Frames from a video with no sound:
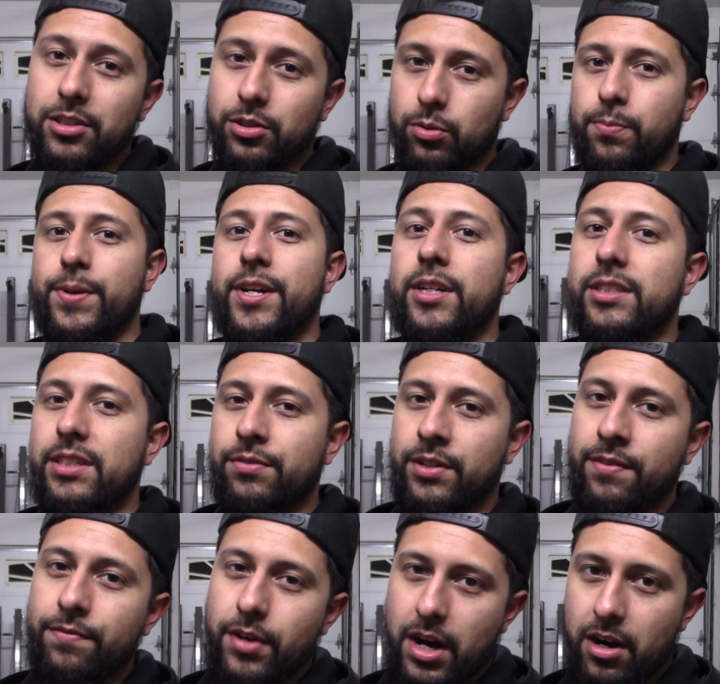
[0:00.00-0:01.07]
So we'll be in a different
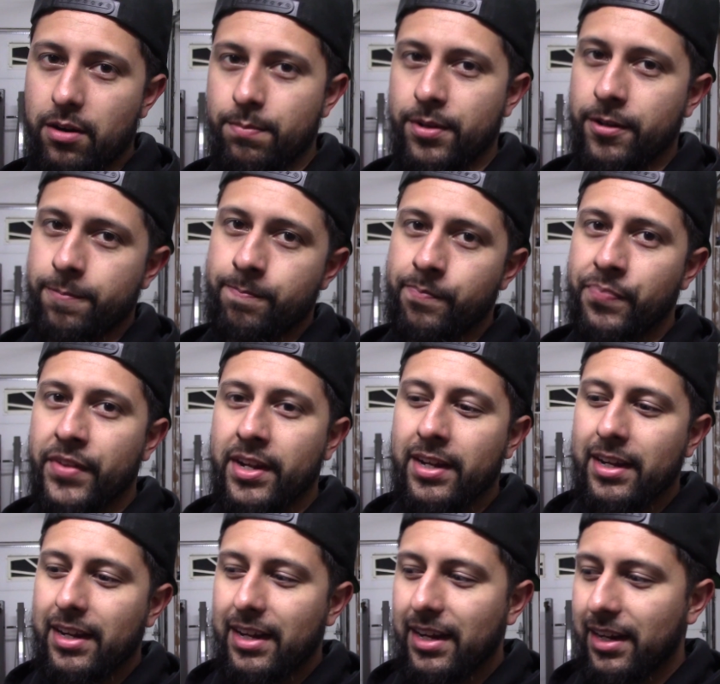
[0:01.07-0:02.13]
environment,
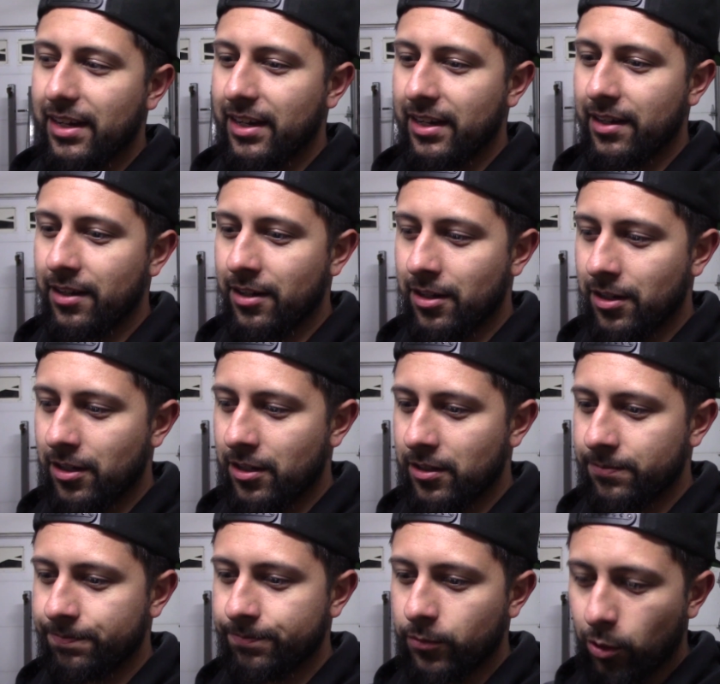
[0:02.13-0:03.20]
and
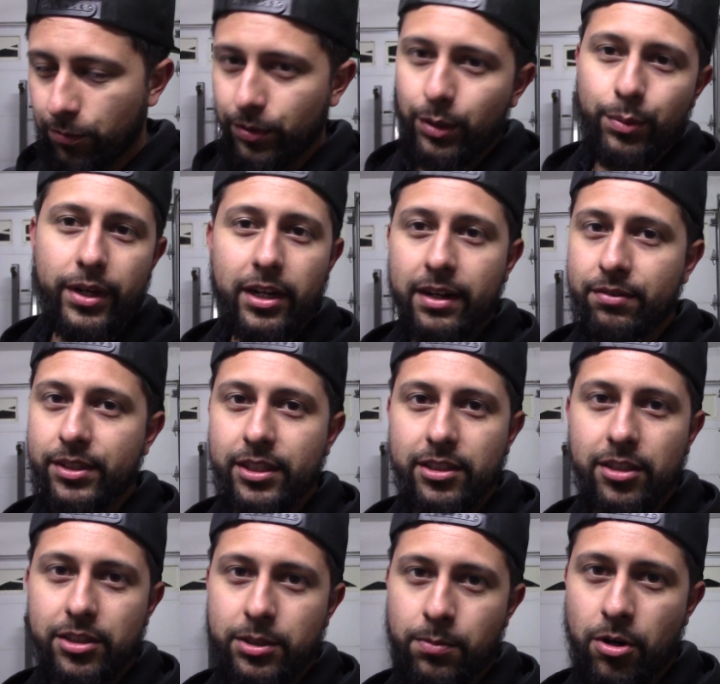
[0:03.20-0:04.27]
hopefully we get everything
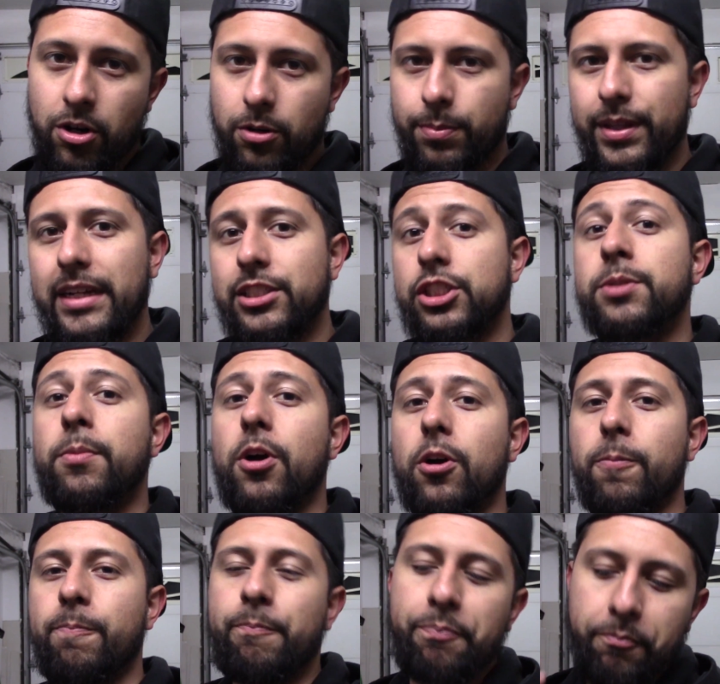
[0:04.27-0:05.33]
done tomorrow. But that's
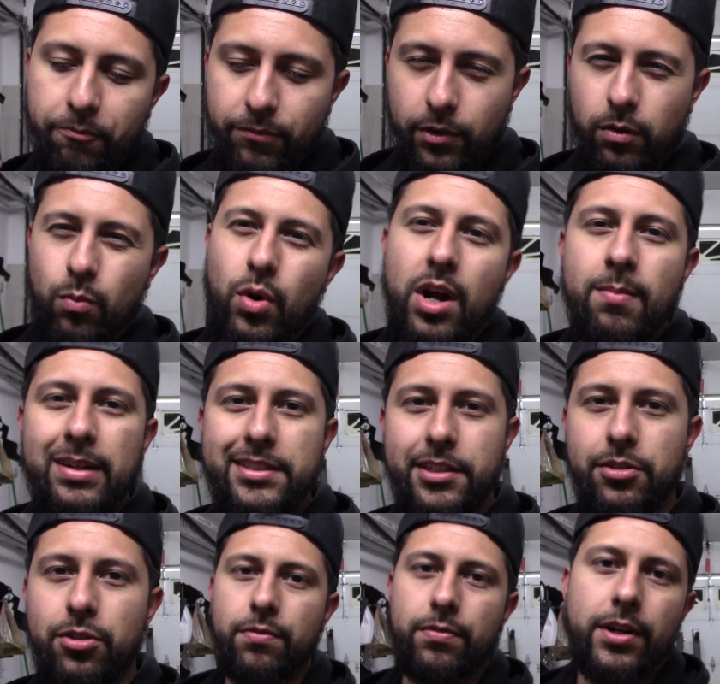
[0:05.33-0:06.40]
tomorrow. Why am I
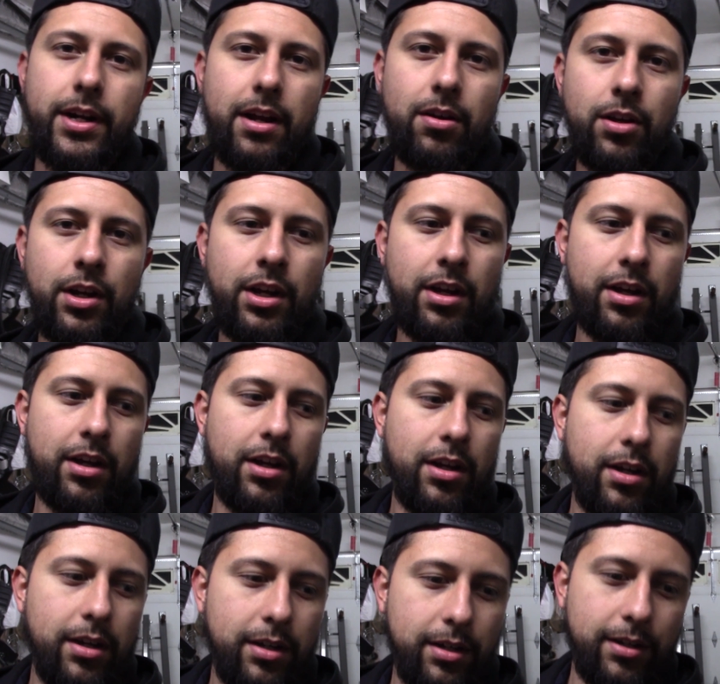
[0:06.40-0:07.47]
ticked right now?
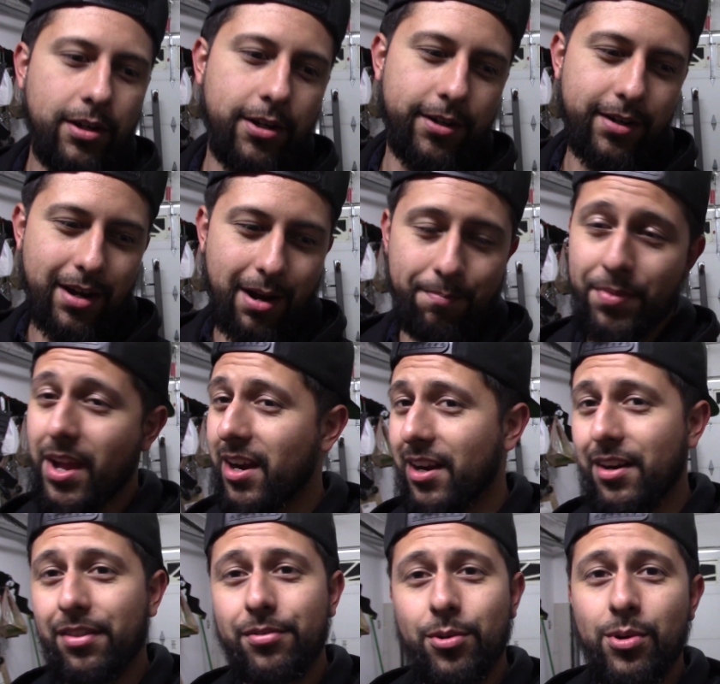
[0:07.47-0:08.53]
I'm not
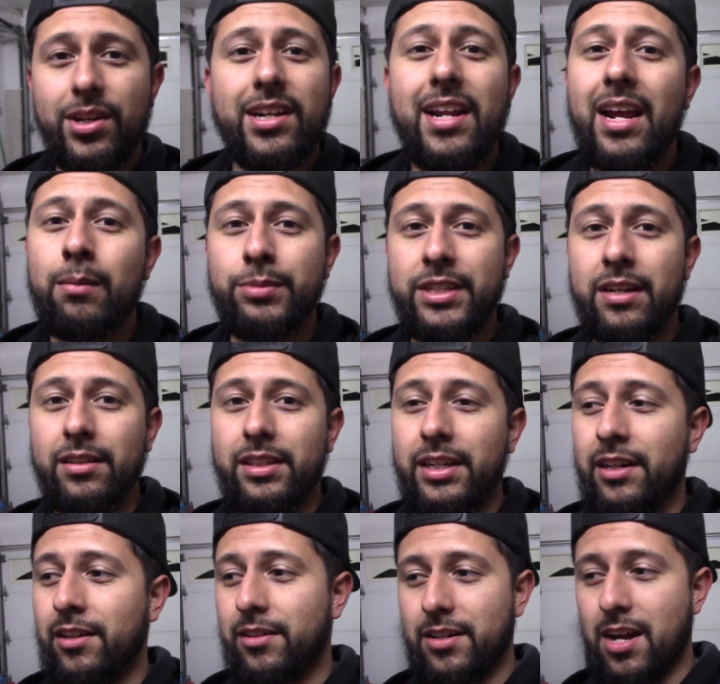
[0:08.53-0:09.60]
gonna throw any names out there.